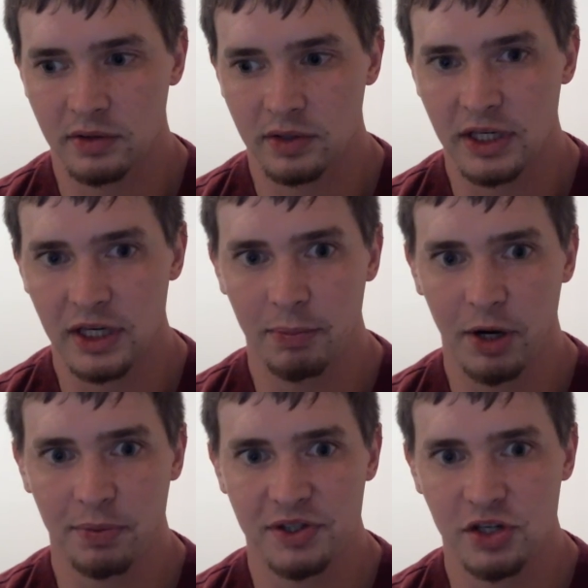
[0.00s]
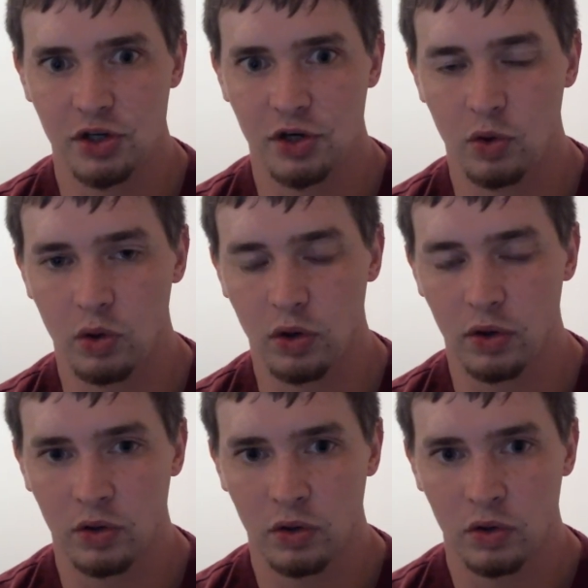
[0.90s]
get in a better position,
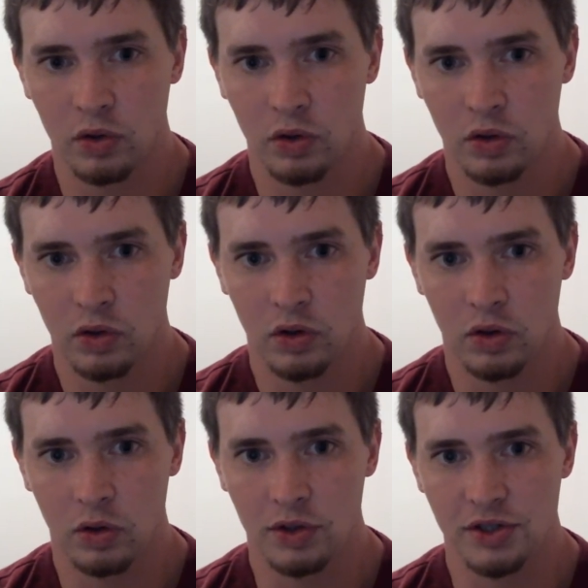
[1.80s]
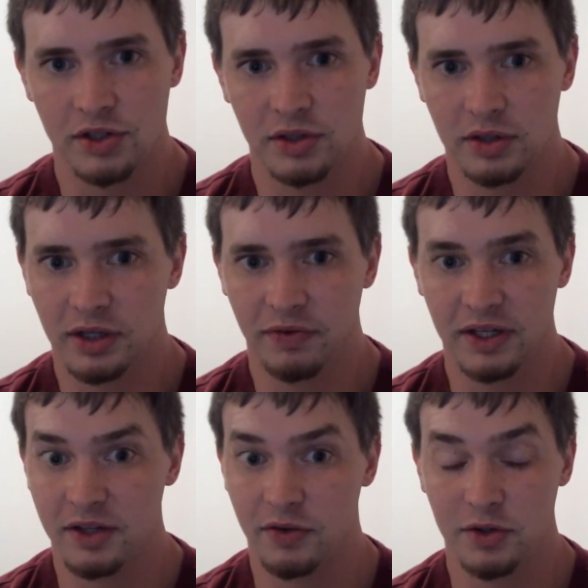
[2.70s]
or
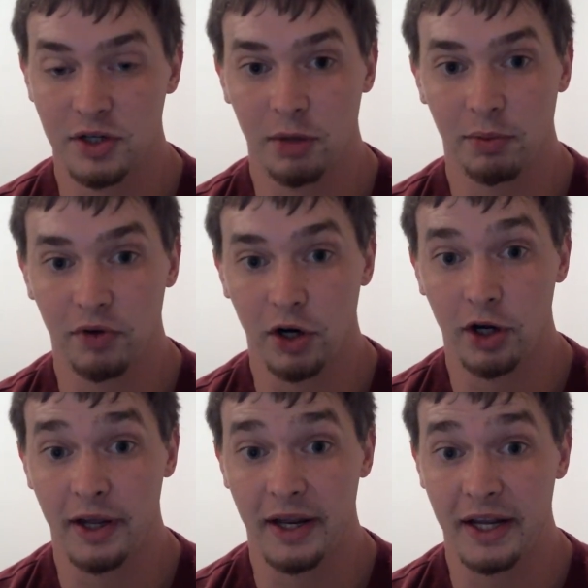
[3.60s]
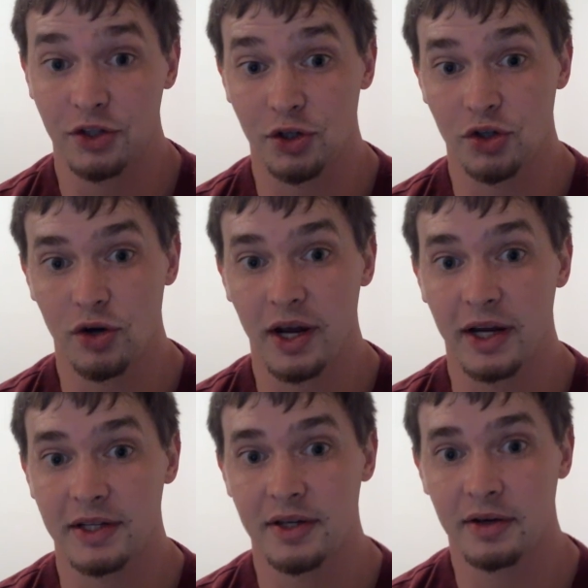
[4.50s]
if there's a number of unanswered
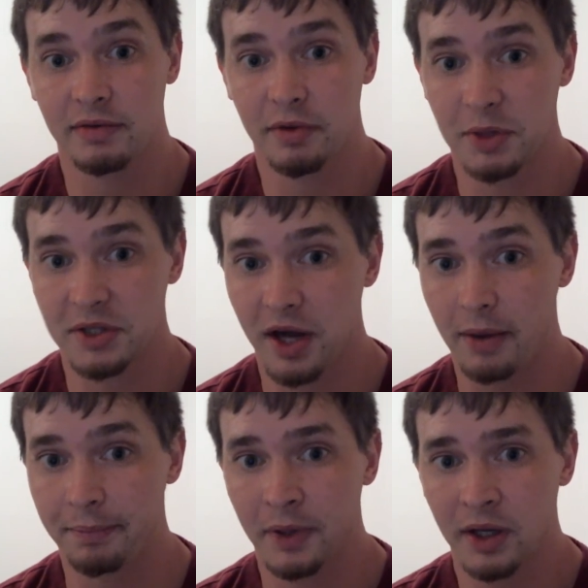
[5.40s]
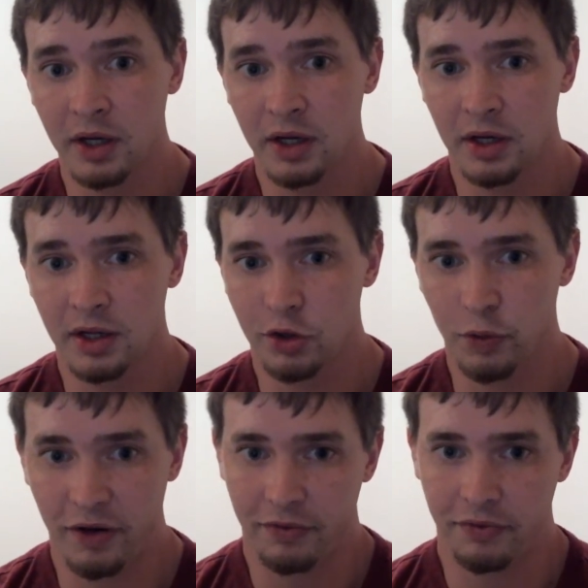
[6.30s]
strikes from the top, the
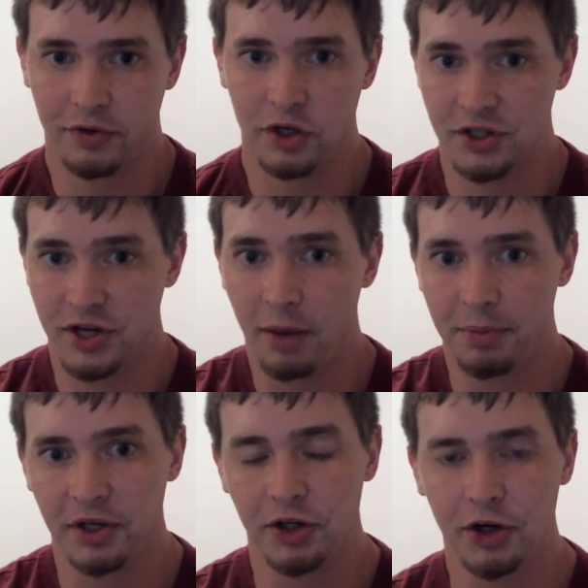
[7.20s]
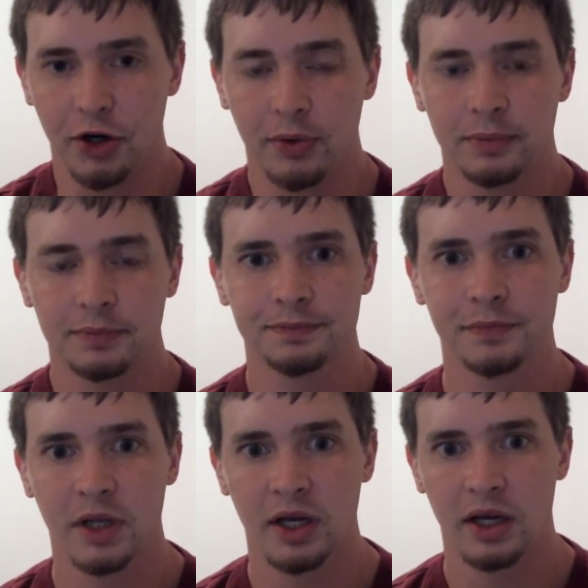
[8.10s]
ref could stop it.
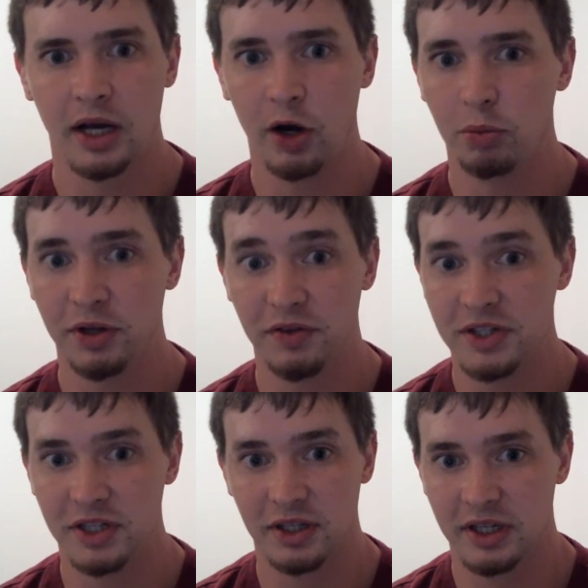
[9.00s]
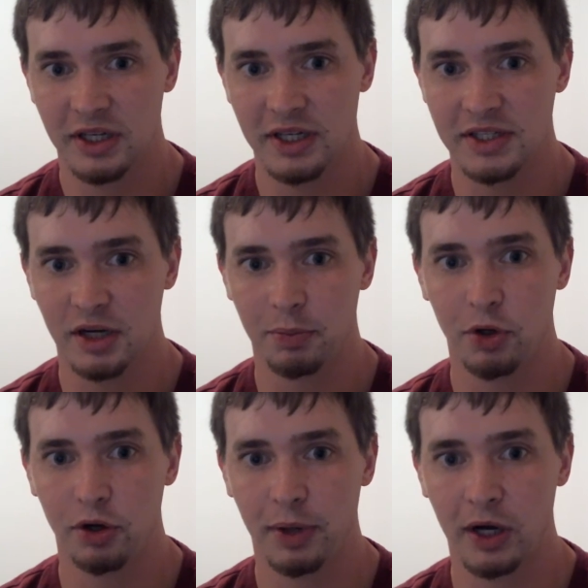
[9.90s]
I don't believe he's going to
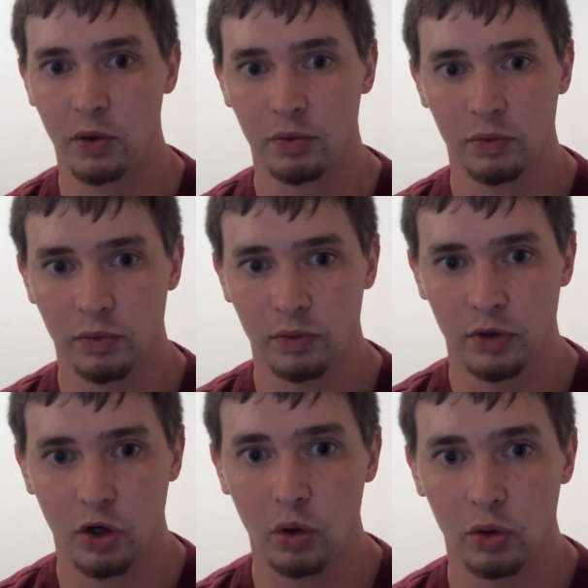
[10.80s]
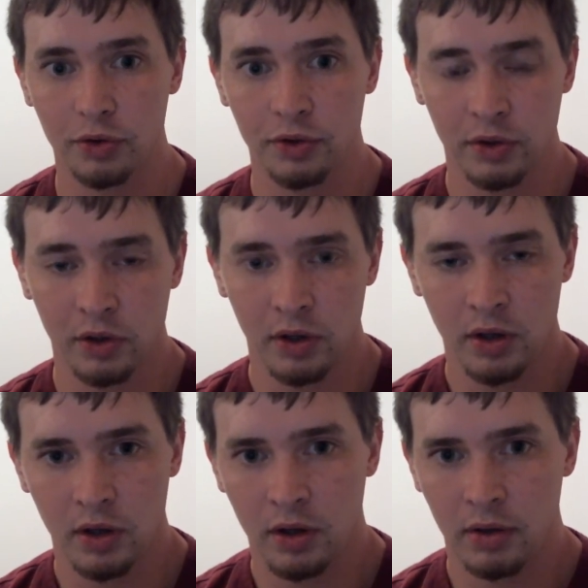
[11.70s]
put him out cold,
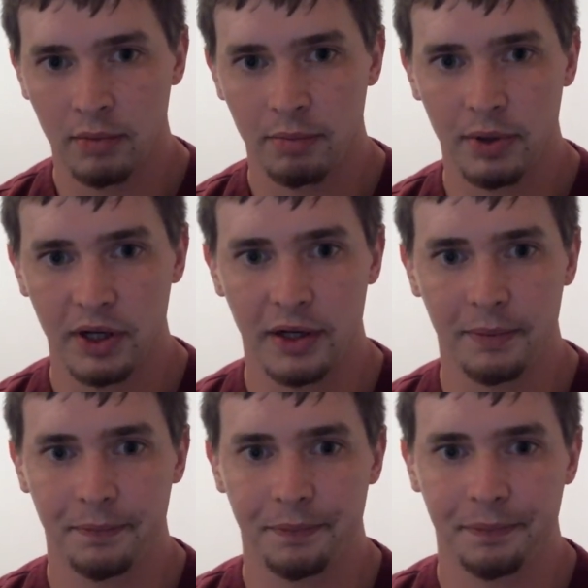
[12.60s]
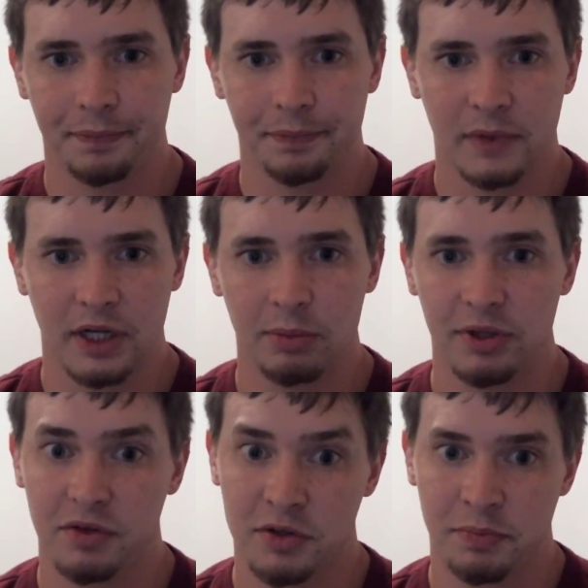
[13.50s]
but I
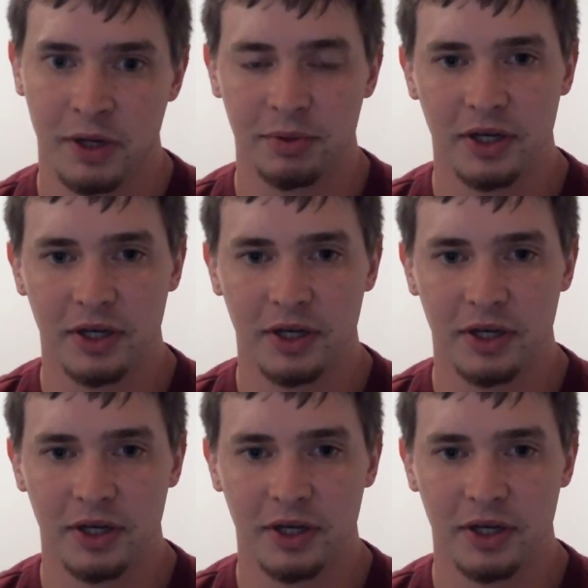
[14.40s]
believe there's probably